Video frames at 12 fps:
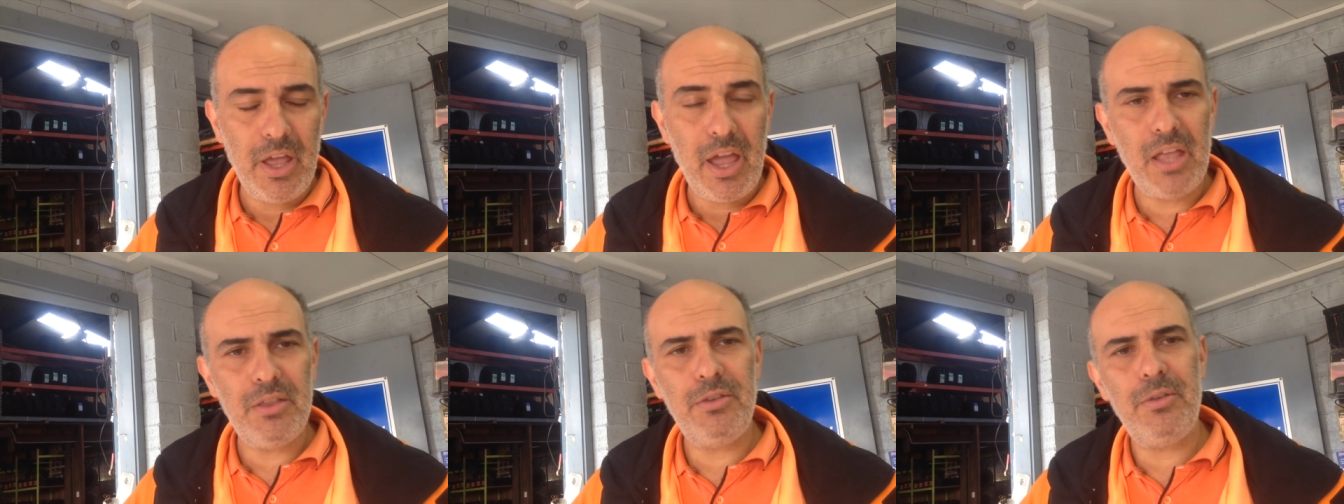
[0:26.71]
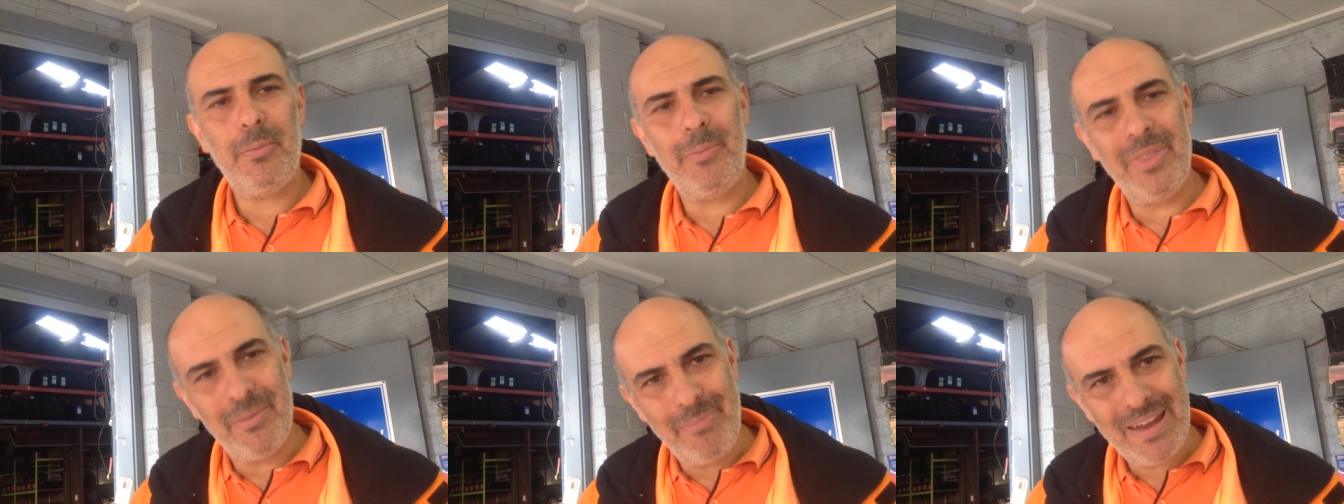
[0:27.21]
and
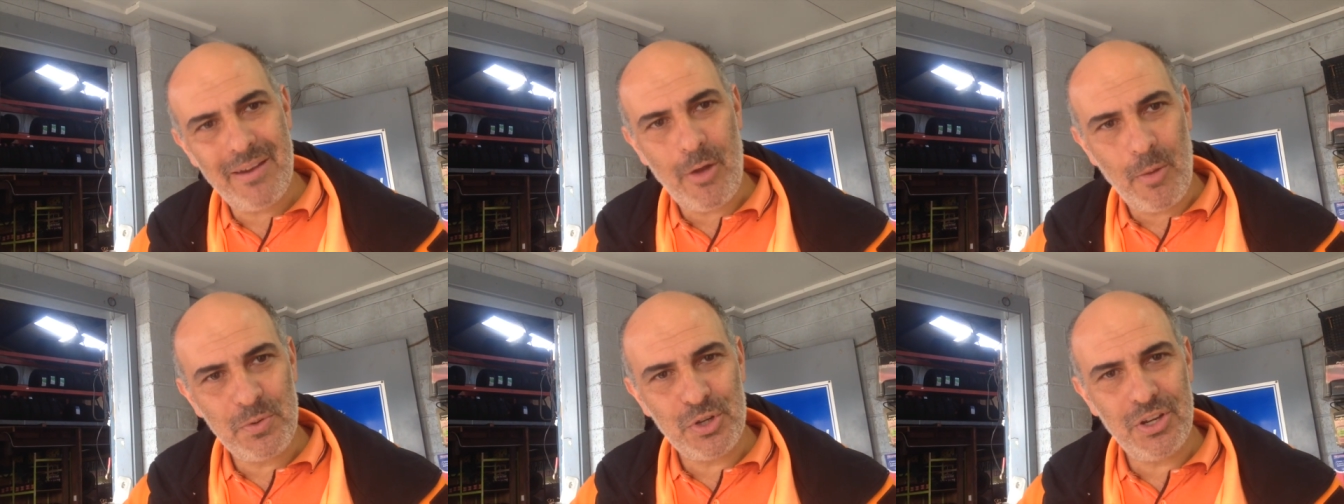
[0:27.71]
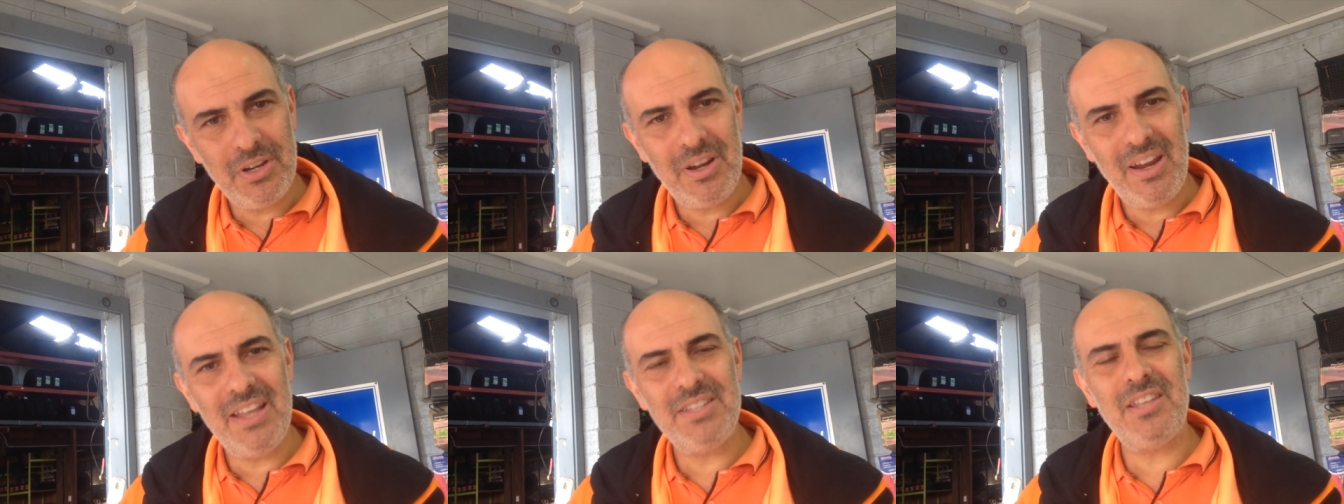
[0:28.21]
but the better option
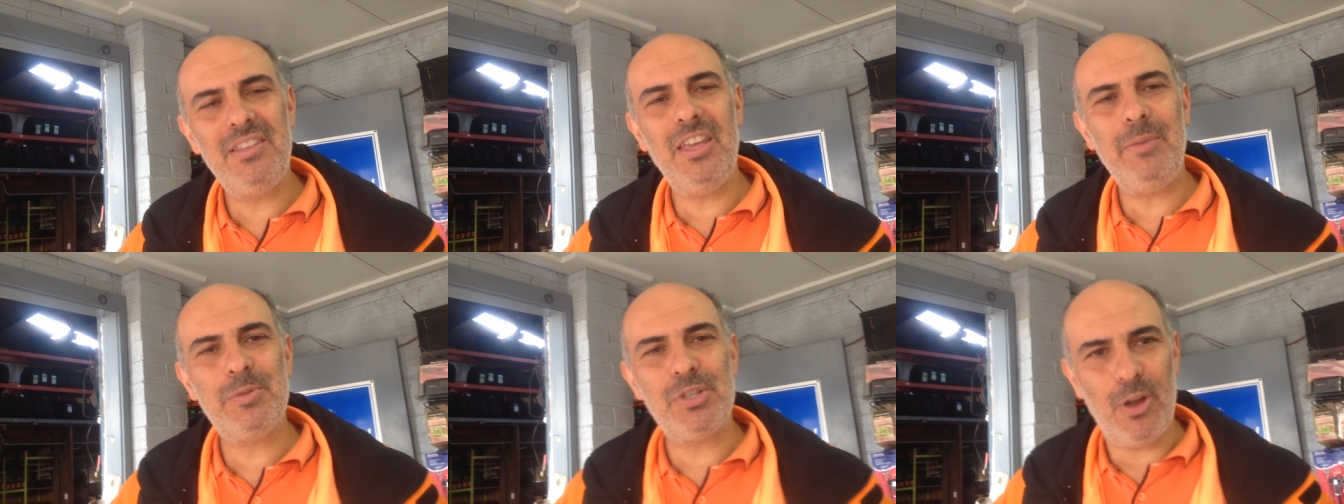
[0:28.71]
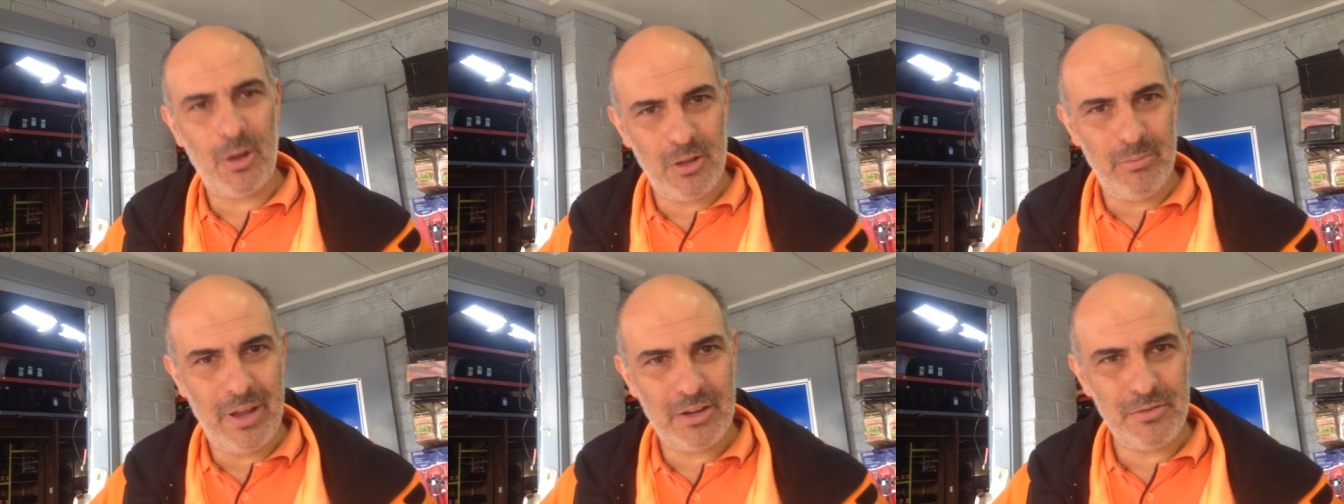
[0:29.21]
is a deep cycle
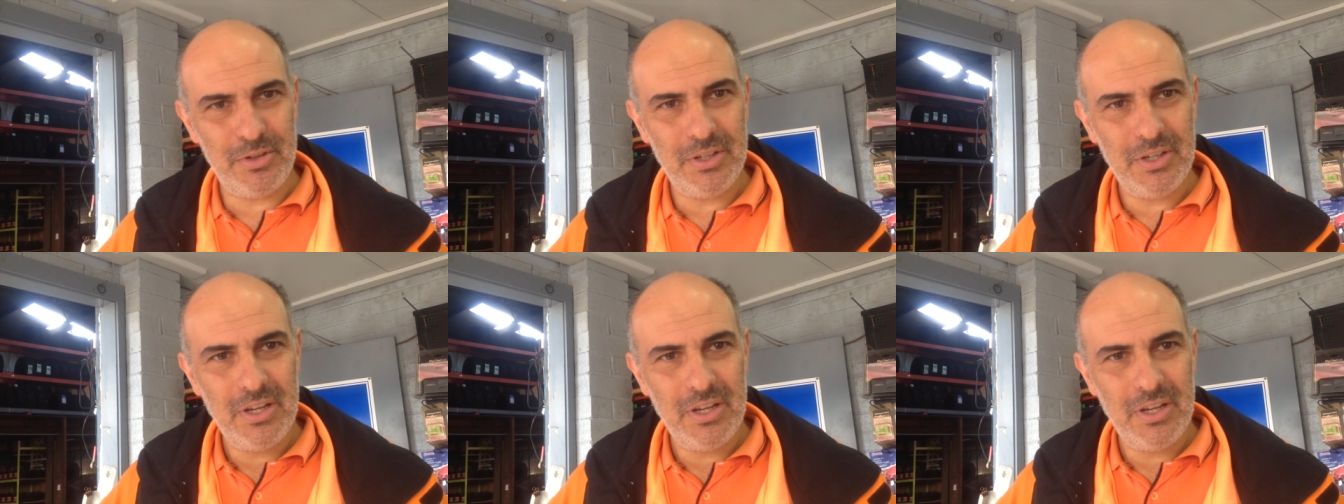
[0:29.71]
battery.